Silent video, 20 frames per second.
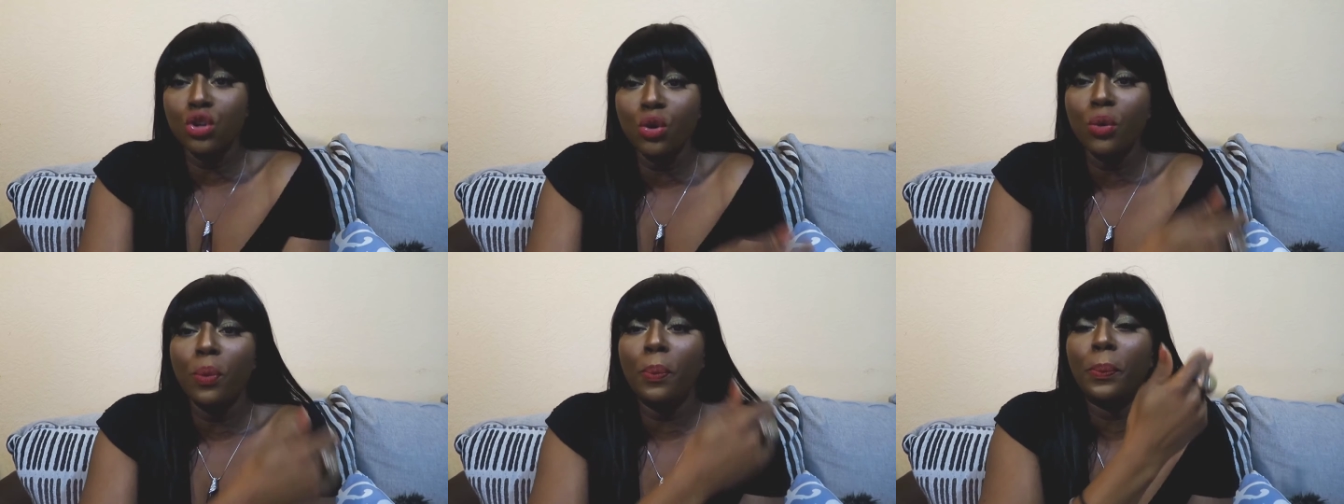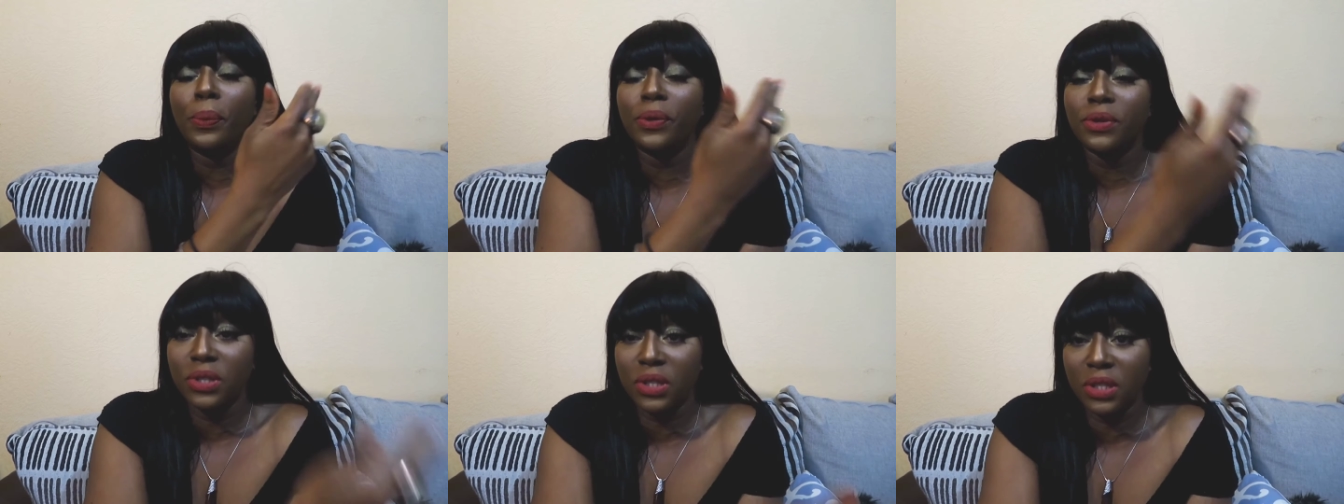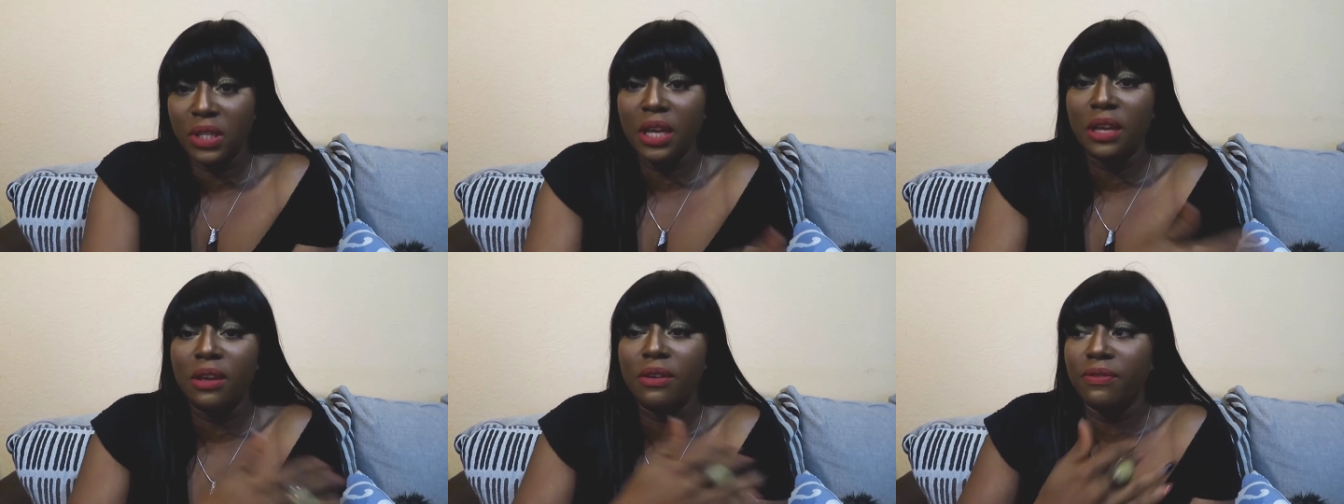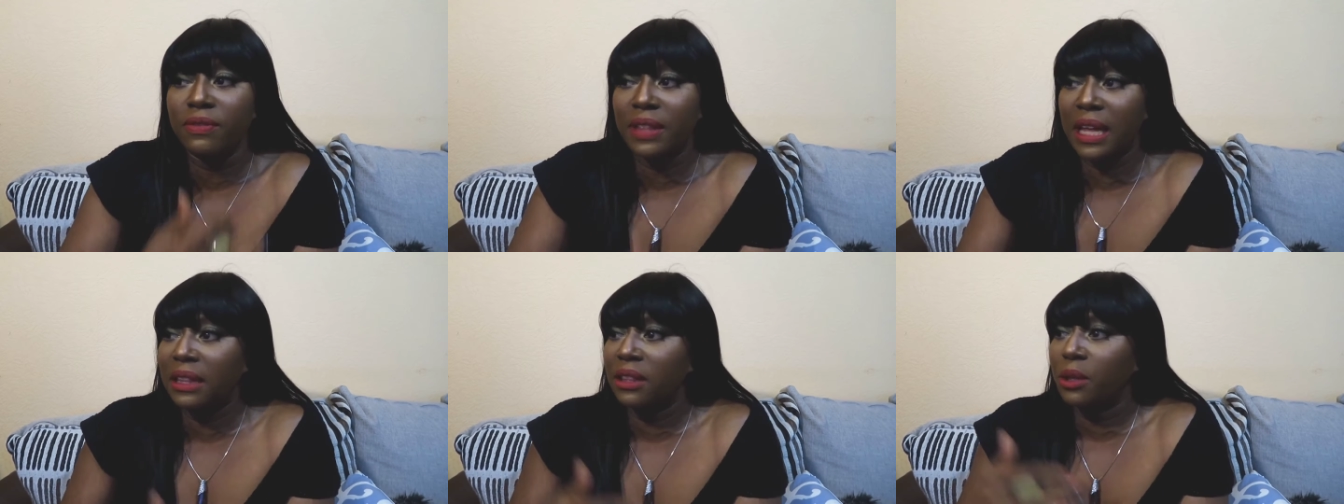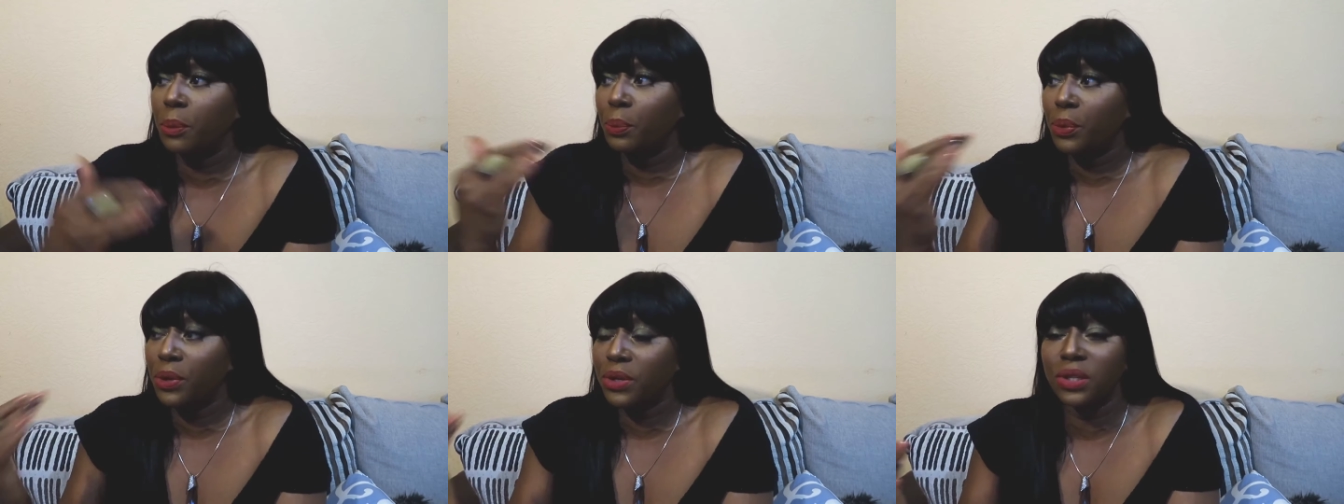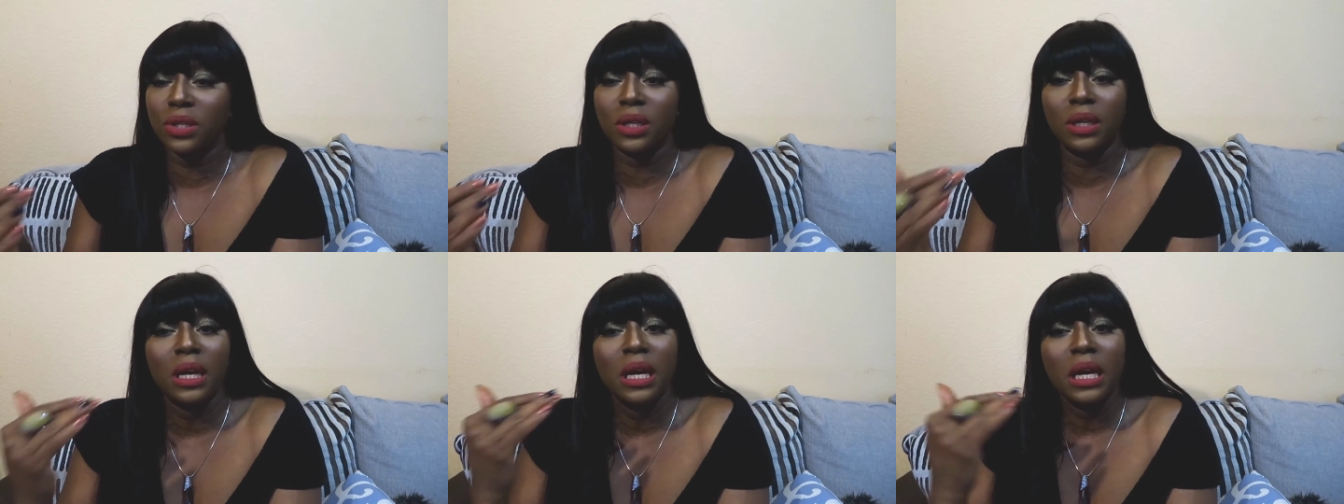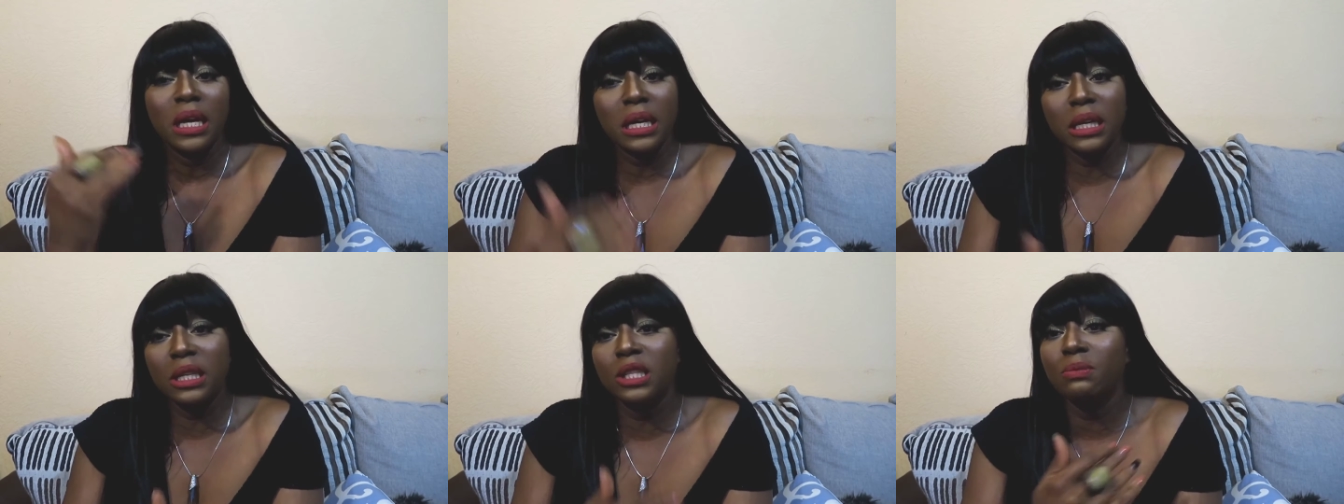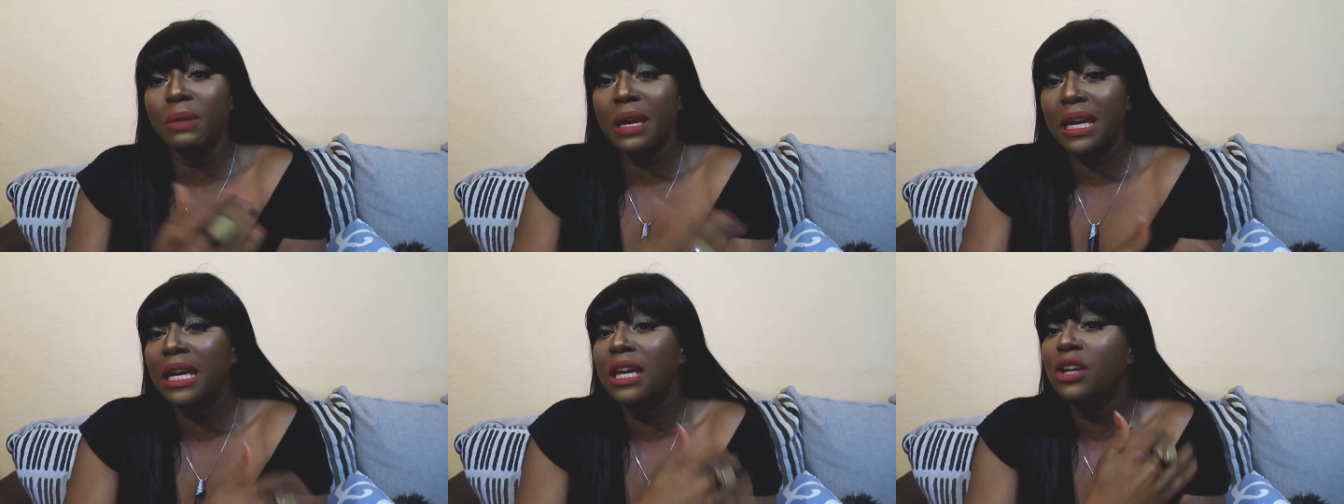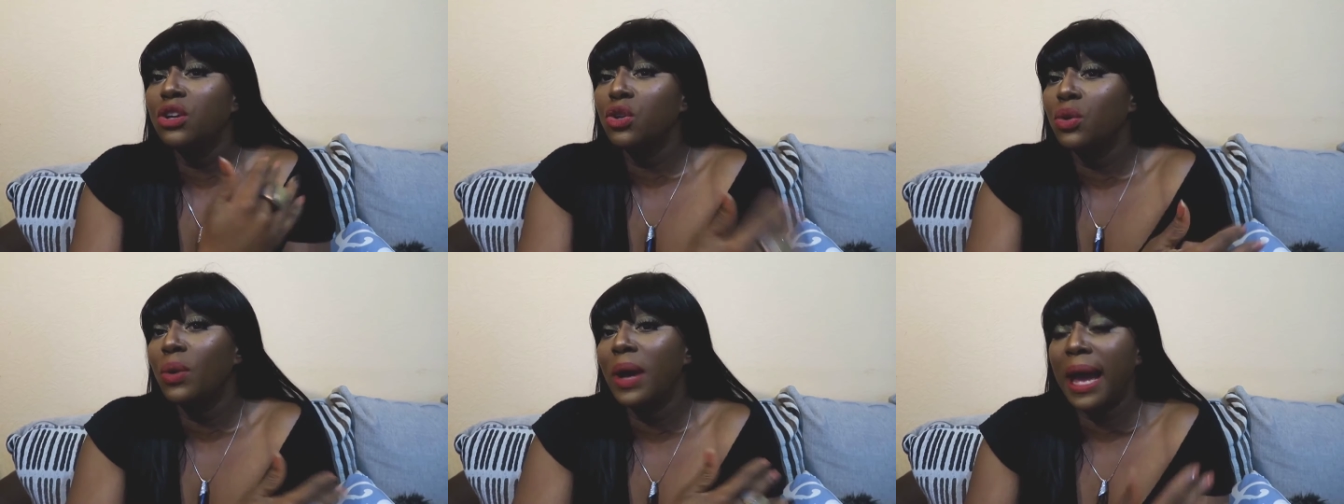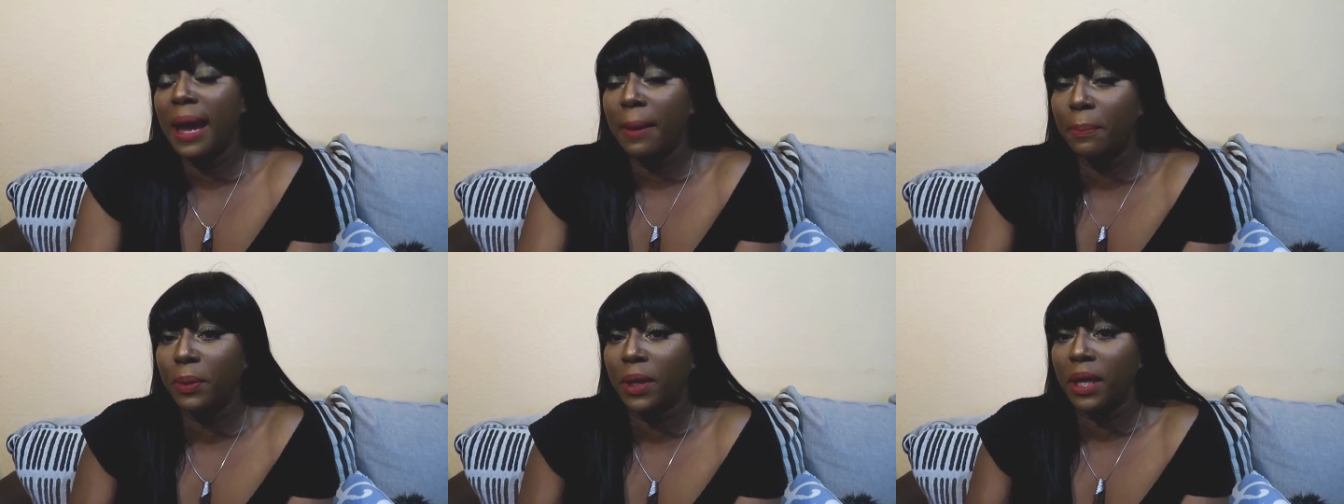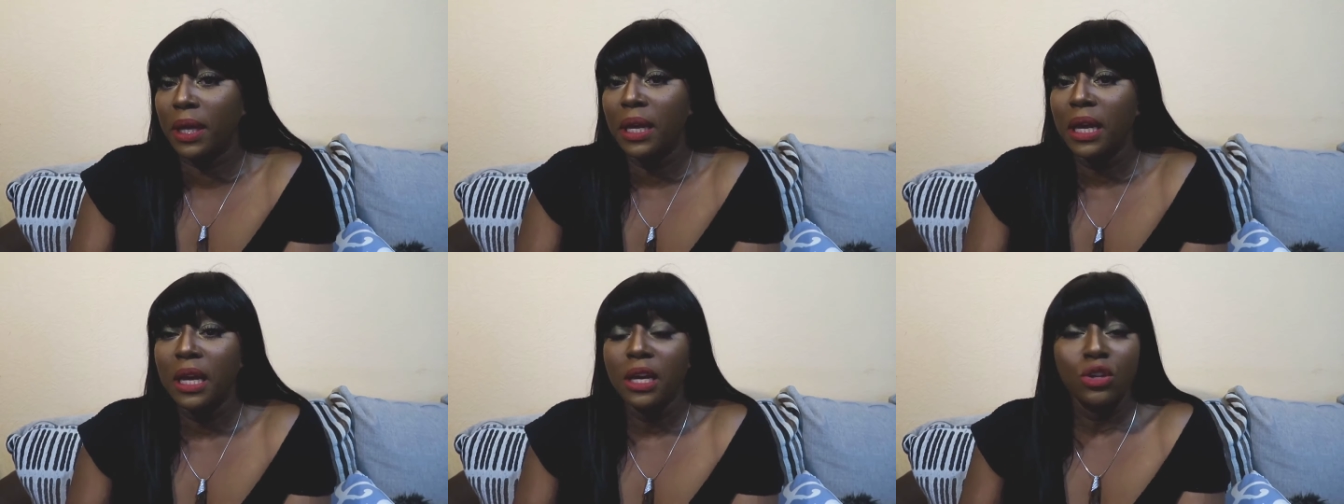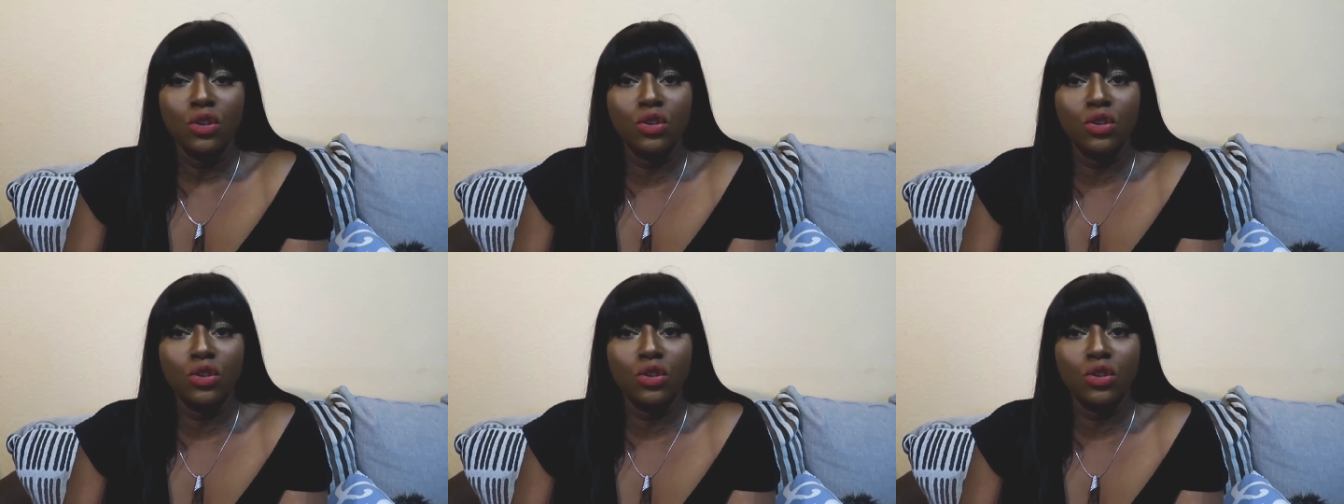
you perceive that the person is making you happy?